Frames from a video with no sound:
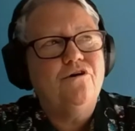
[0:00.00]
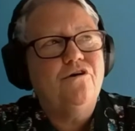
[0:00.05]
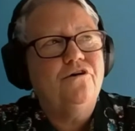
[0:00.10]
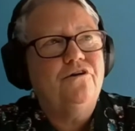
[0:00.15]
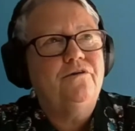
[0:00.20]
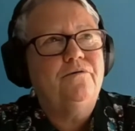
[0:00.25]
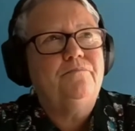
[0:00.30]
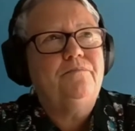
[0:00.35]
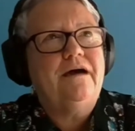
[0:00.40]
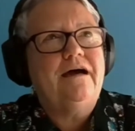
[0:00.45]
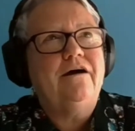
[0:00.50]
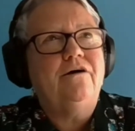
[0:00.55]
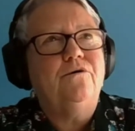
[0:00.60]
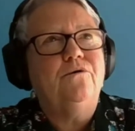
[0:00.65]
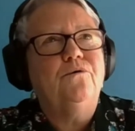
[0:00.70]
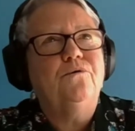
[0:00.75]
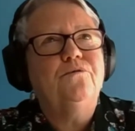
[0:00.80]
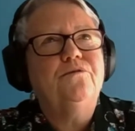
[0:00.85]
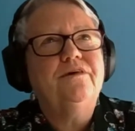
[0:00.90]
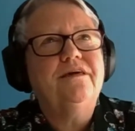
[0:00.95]
on about
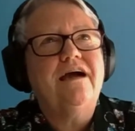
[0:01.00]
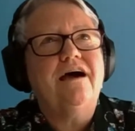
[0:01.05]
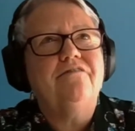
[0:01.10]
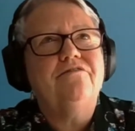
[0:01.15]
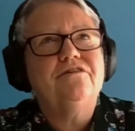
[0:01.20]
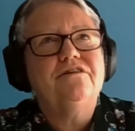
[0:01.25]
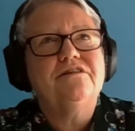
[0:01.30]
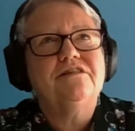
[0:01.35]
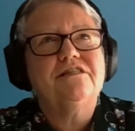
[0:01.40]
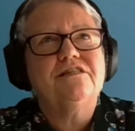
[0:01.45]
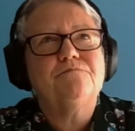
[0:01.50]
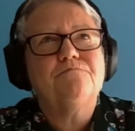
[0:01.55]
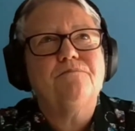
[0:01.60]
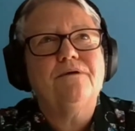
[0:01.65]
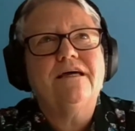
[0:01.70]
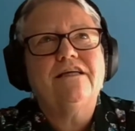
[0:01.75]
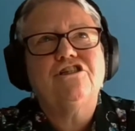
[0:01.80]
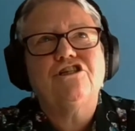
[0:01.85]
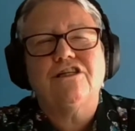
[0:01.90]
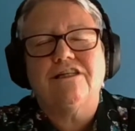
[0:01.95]
all the other
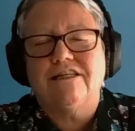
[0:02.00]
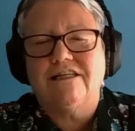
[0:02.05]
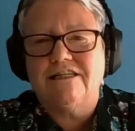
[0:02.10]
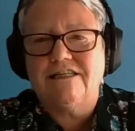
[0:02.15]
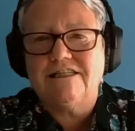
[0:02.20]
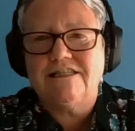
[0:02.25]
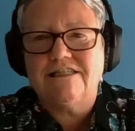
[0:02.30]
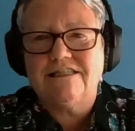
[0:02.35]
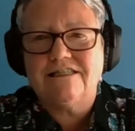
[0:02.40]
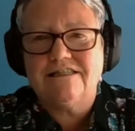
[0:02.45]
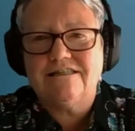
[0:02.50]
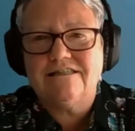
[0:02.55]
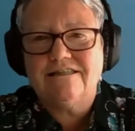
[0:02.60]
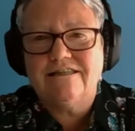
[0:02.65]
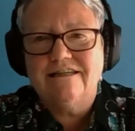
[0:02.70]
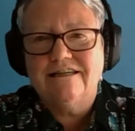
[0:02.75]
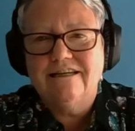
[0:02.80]
specialists